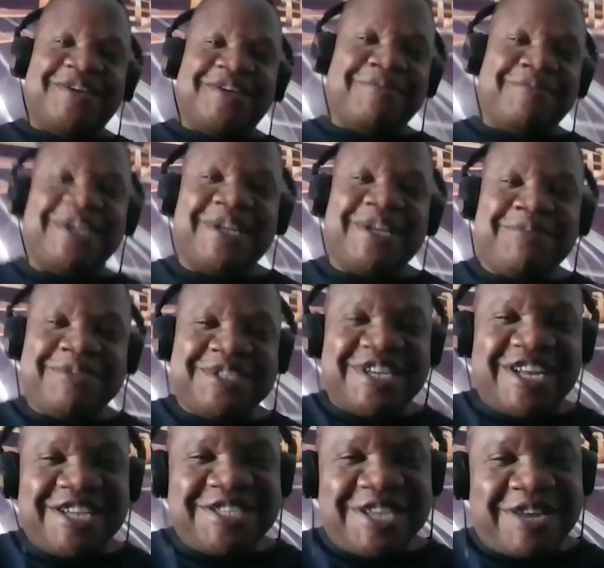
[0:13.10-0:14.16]
Yo, my name is
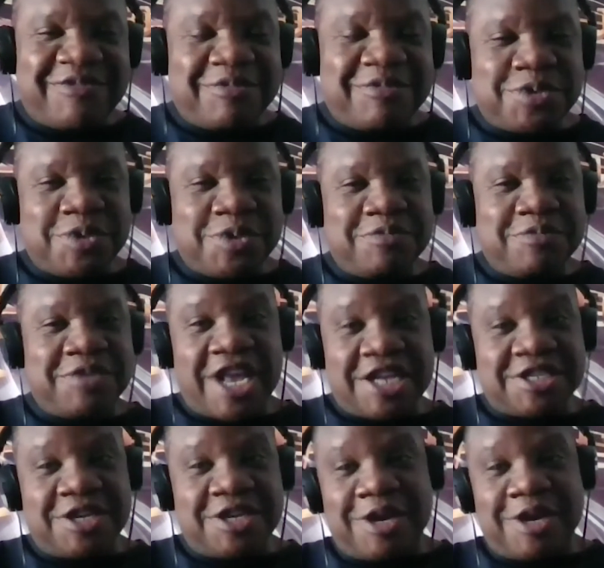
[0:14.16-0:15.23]
Jon Jon from Troop.
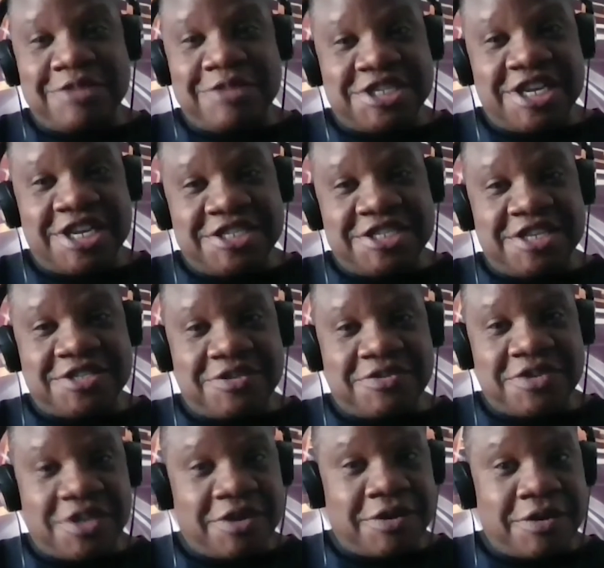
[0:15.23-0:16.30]
They actually call me J
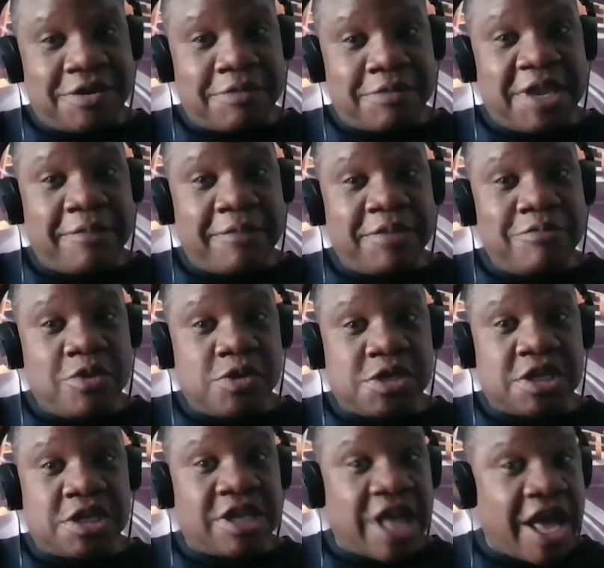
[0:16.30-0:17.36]
Jizzle. Yo, keeping the
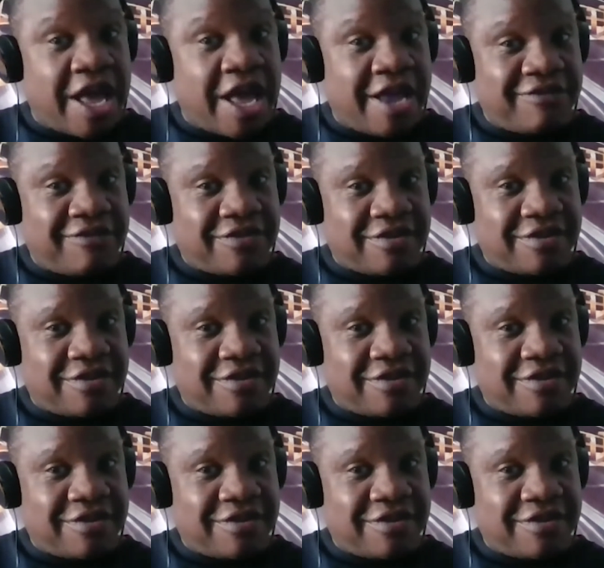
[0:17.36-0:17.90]
music alive.